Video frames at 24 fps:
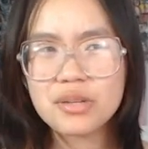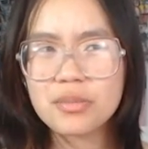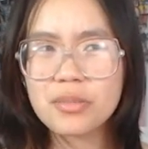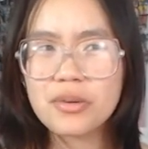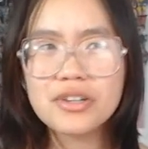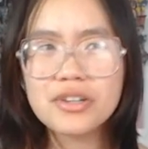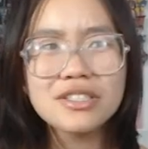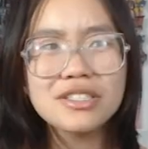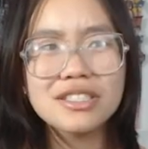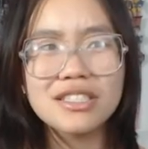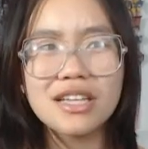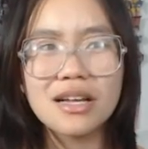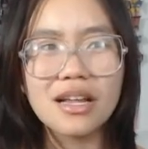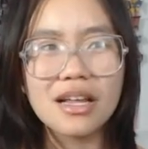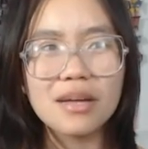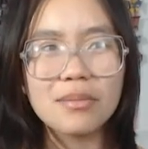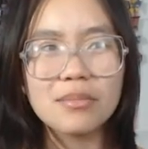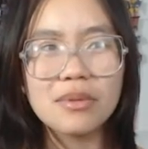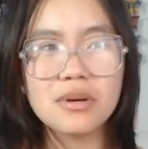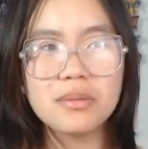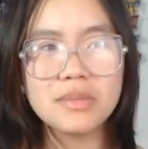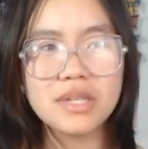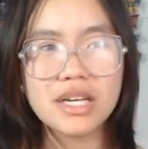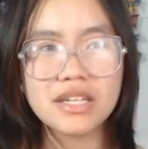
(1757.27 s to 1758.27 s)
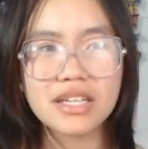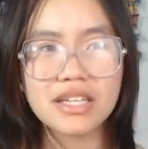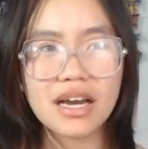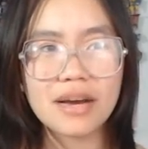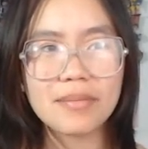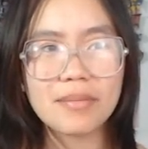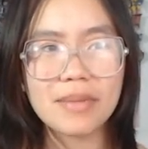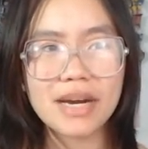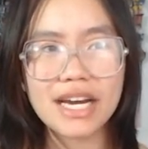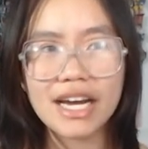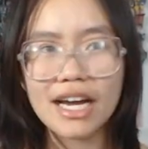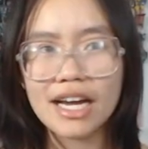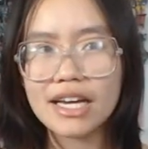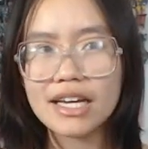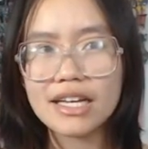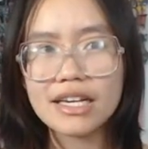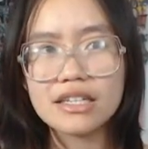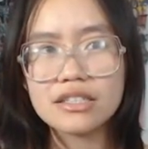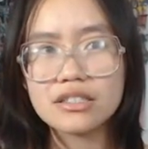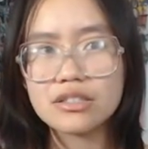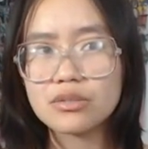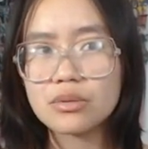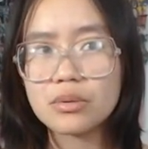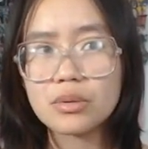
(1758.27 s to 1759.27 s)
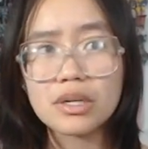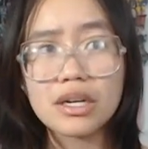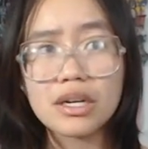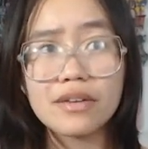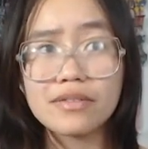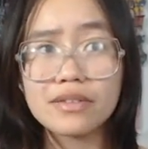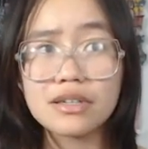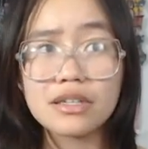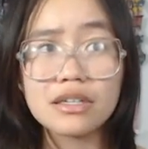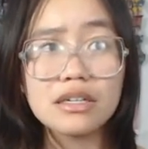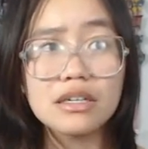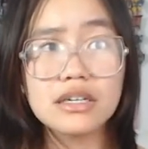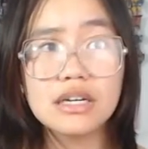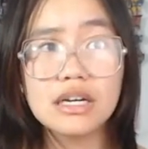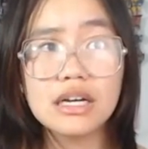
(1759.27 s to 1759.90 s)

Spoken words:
person that like put me on my hiatus or whatever.